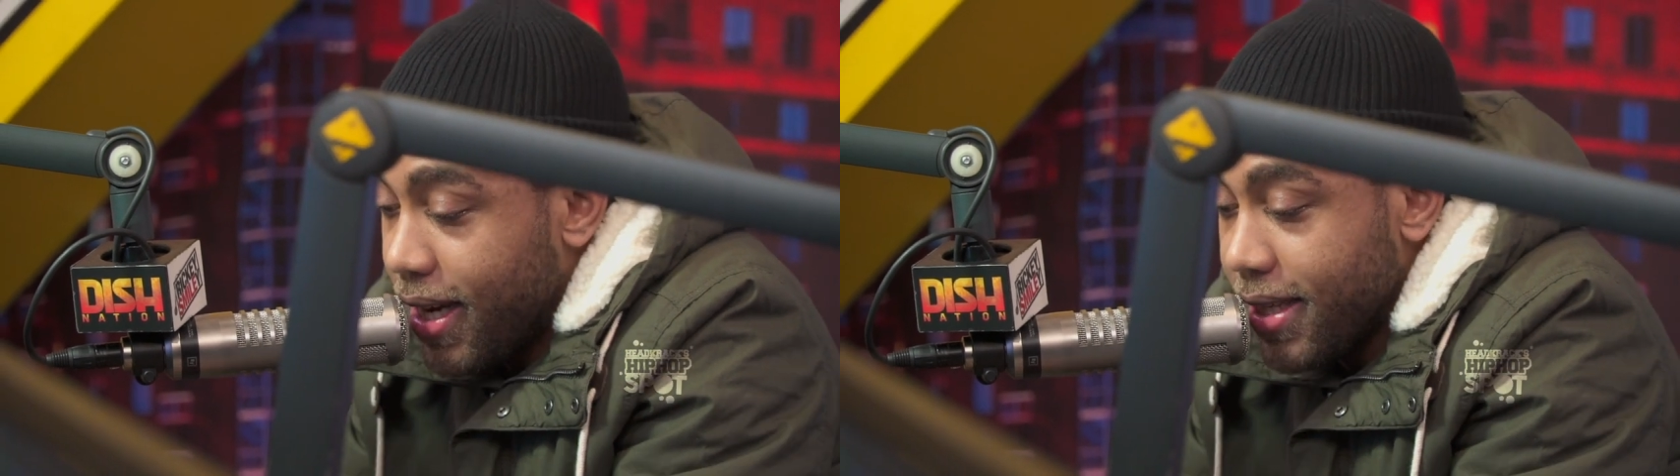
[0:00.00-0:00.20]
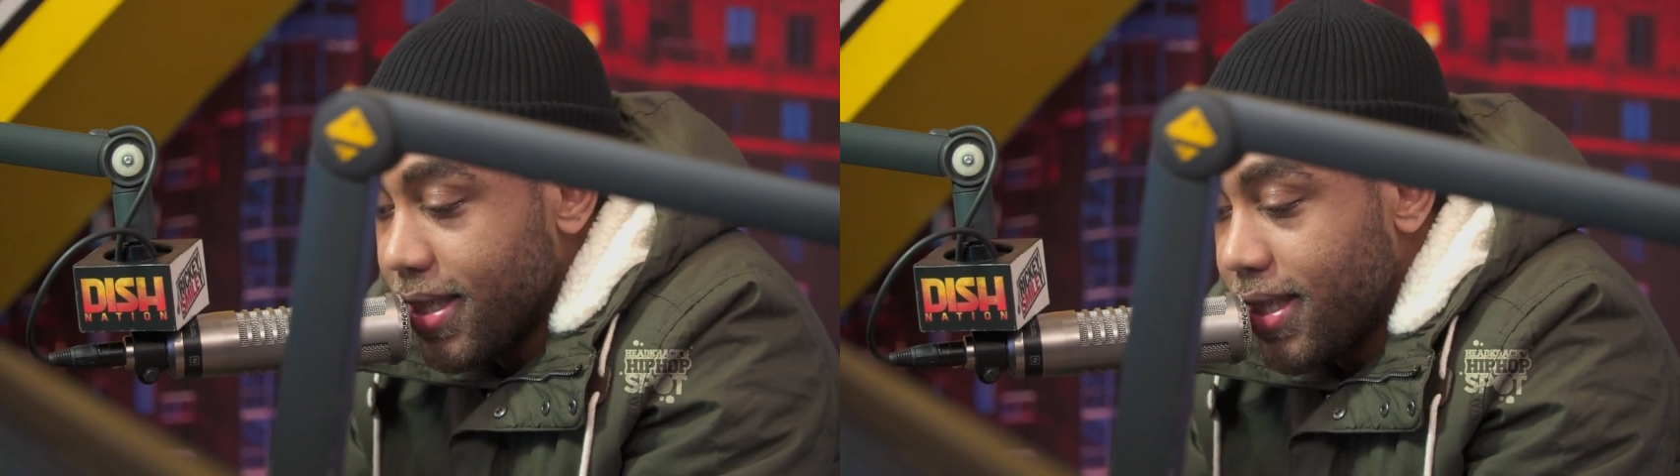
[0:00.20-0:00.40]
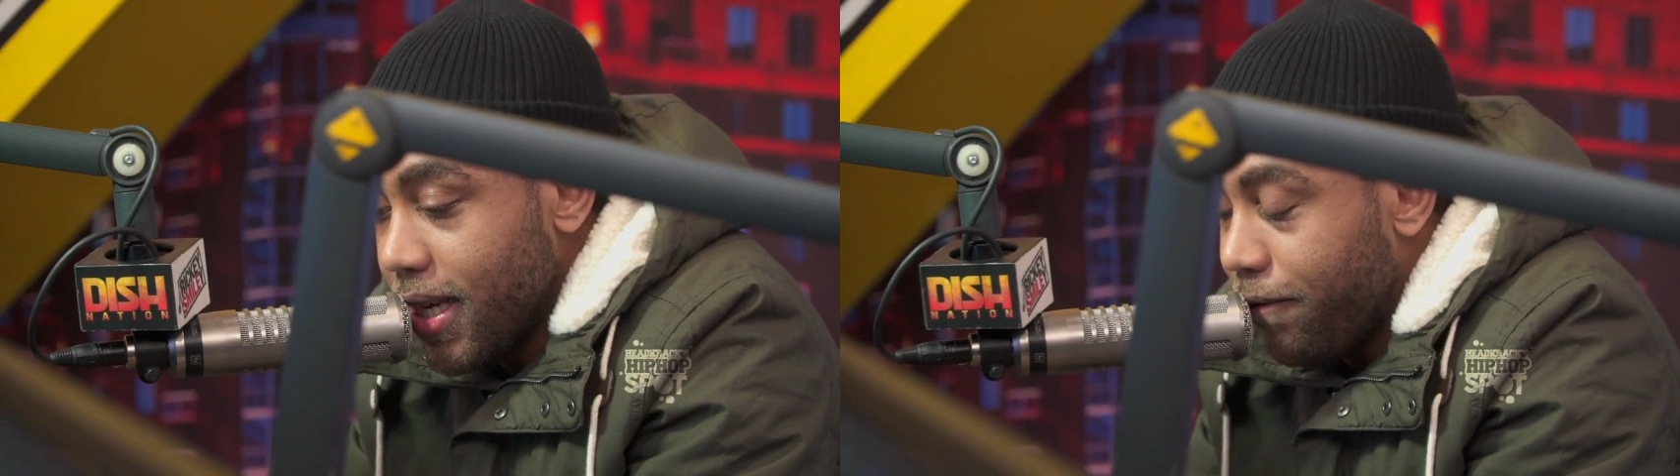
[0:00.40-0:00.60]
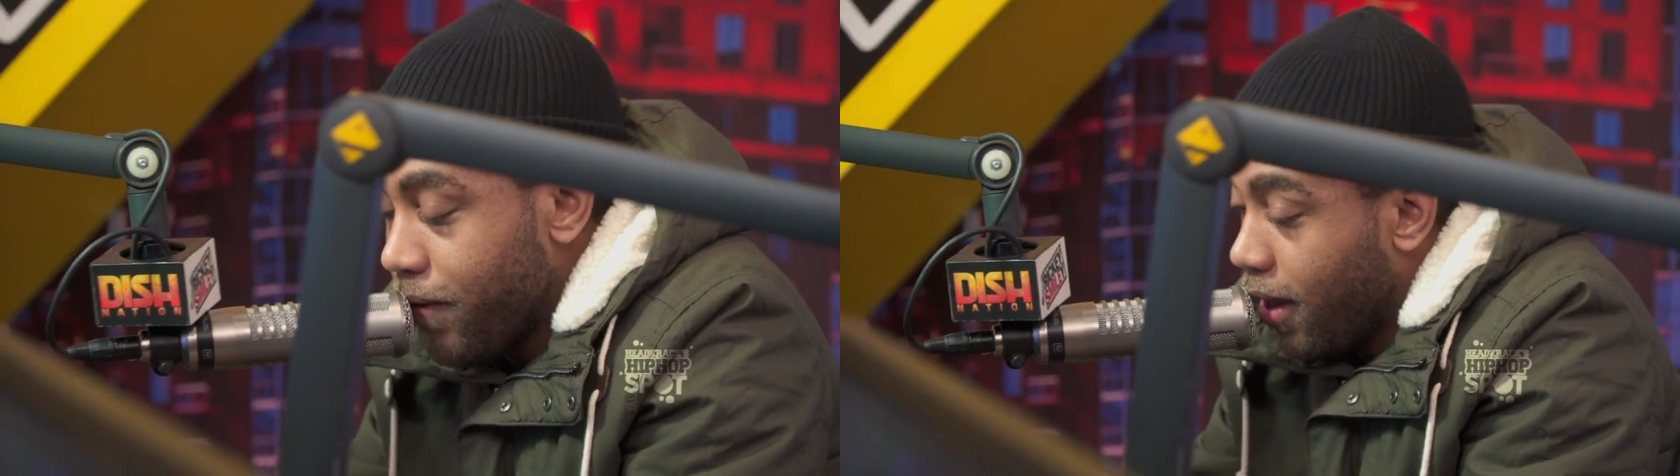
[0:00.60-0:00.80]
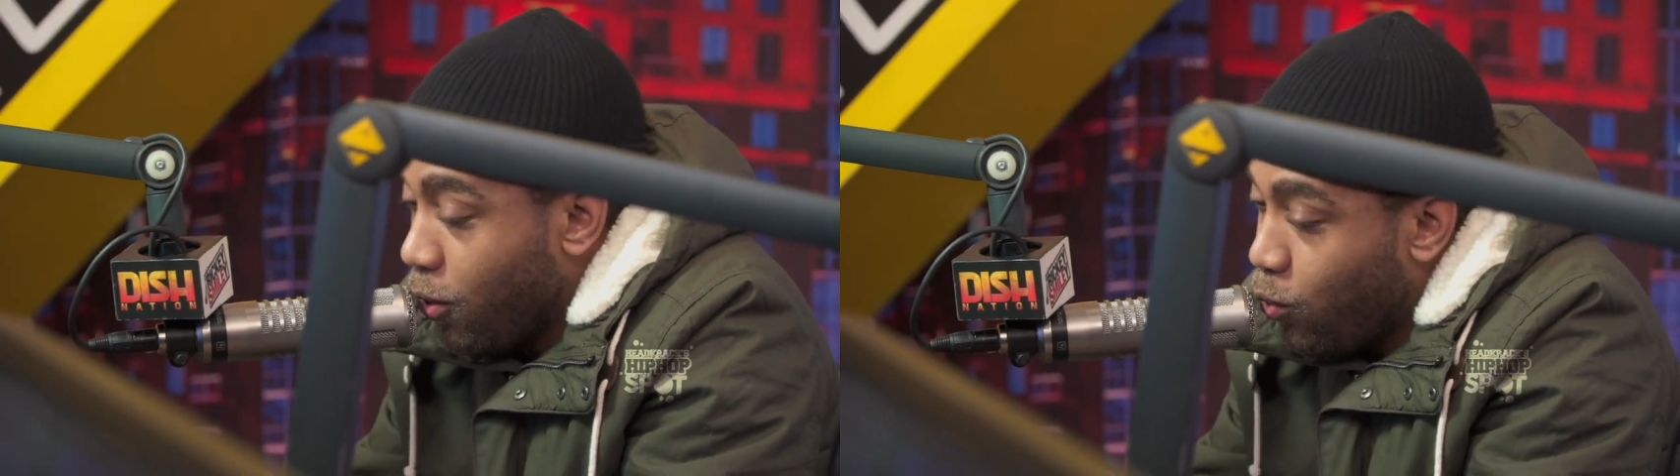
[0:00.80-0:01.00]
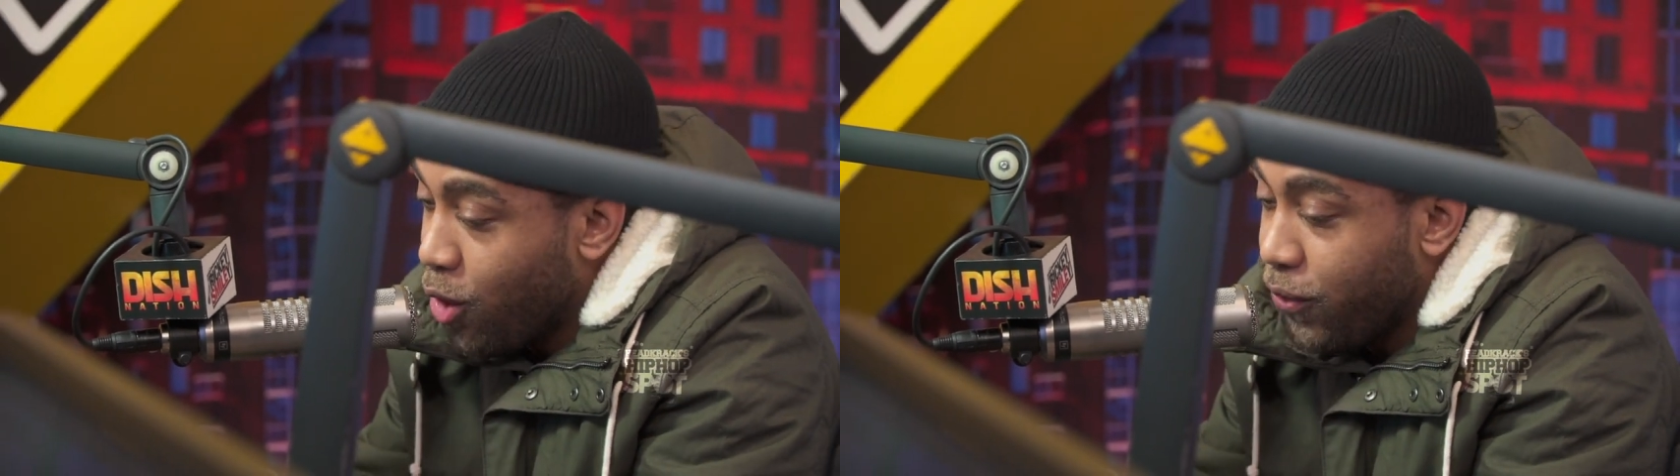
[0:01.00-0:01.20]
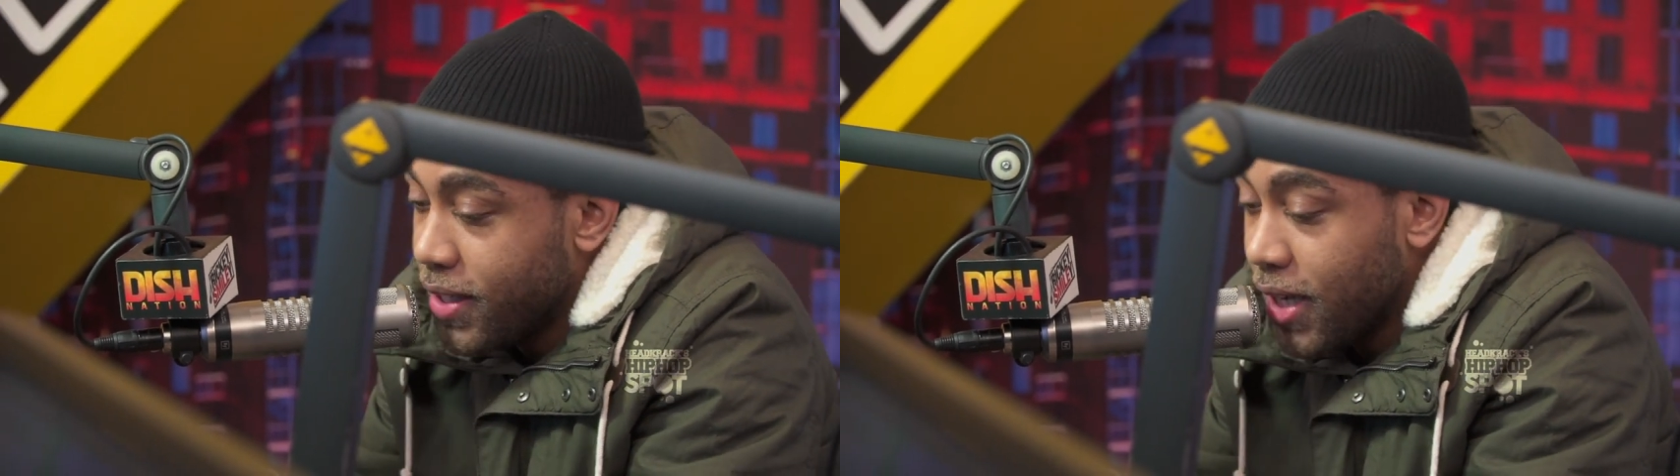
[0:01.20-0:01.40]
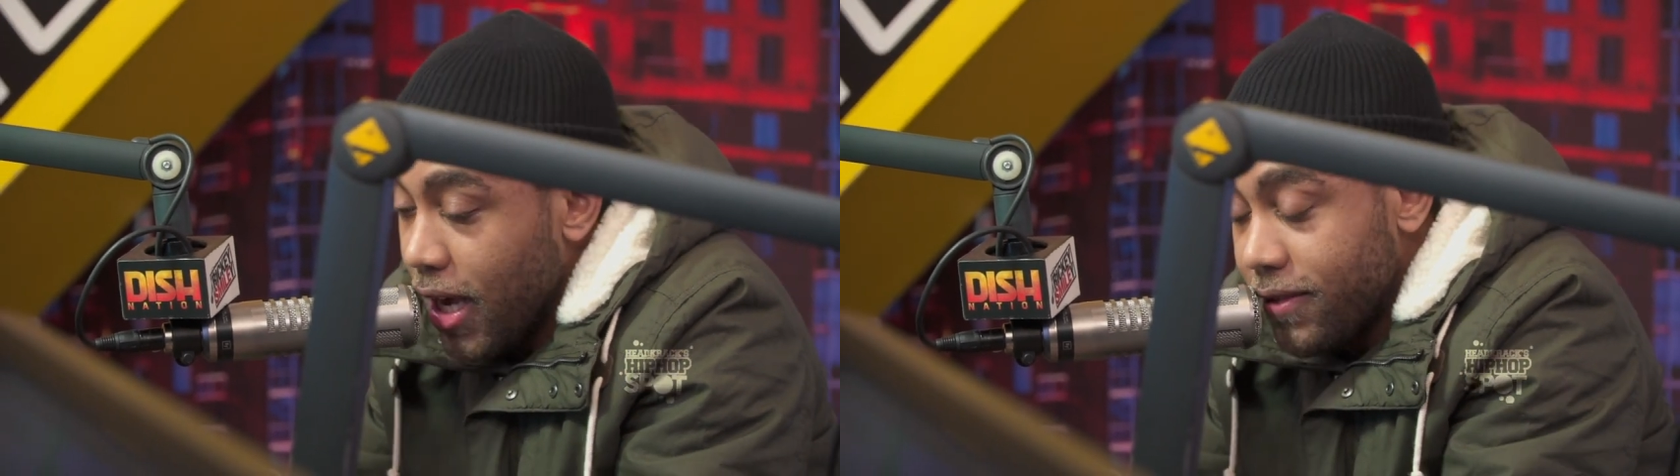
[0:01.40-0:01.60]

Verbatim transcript: Cause it seems fucking worthless business.